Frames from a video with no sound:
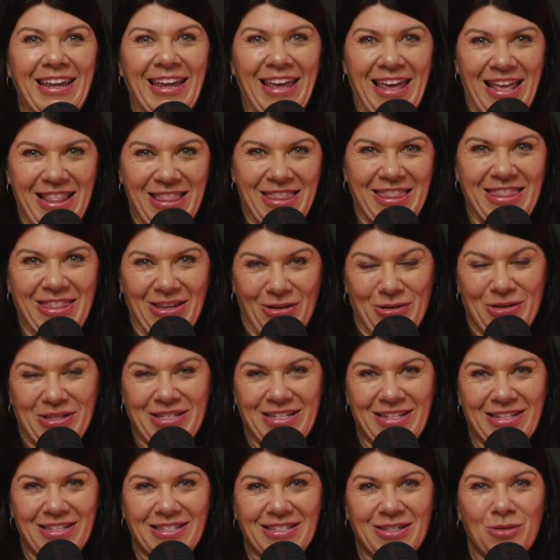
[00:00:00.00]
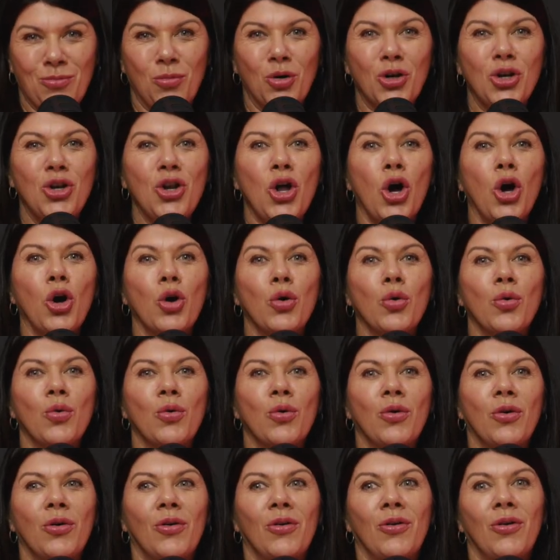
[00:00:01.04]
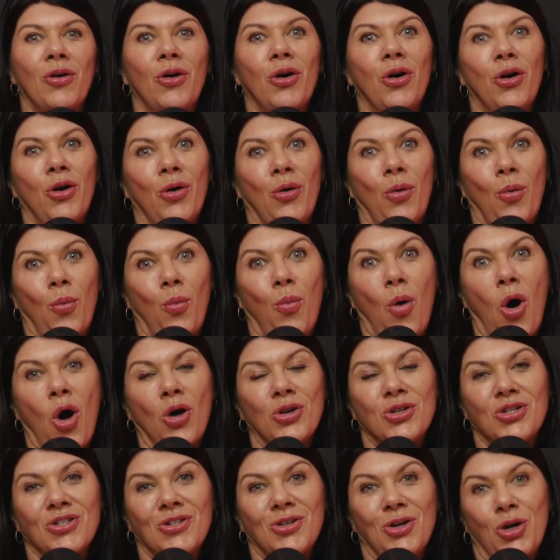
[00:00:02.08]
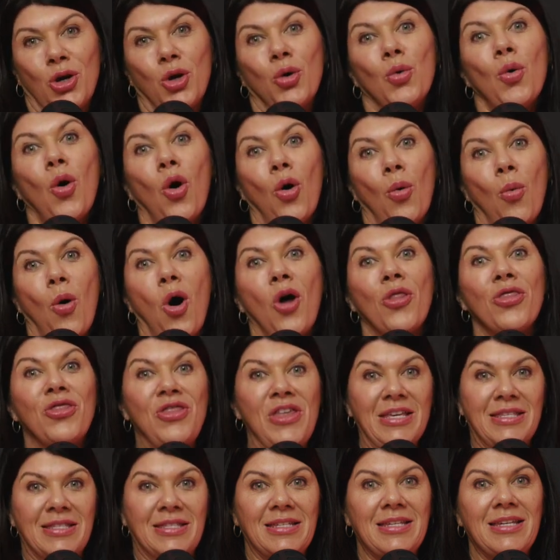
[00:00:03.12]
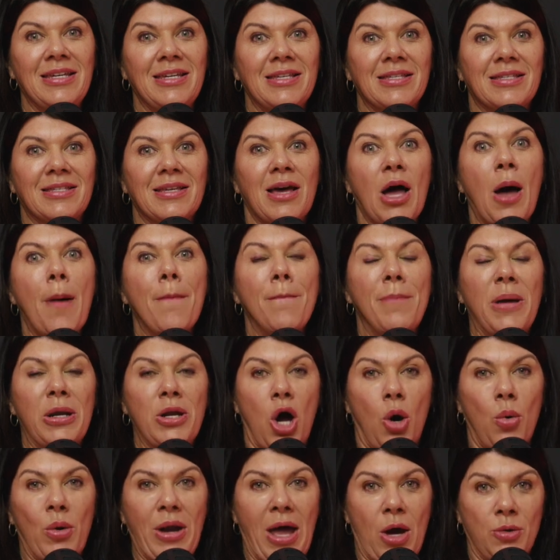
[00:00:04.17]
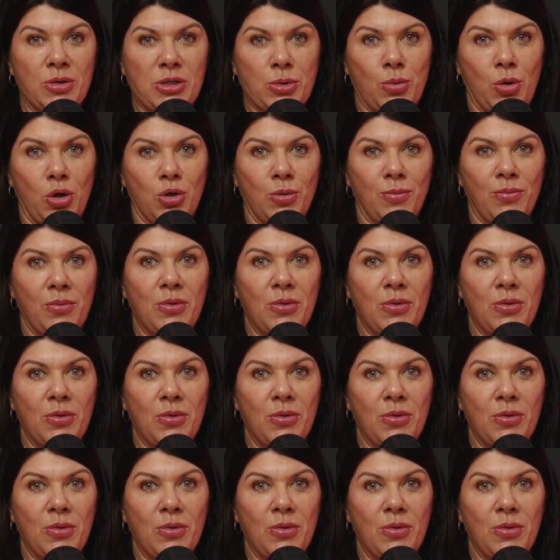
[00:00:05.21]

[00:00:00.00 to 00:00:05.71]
enthusiast would know who or what this is, but no one else would.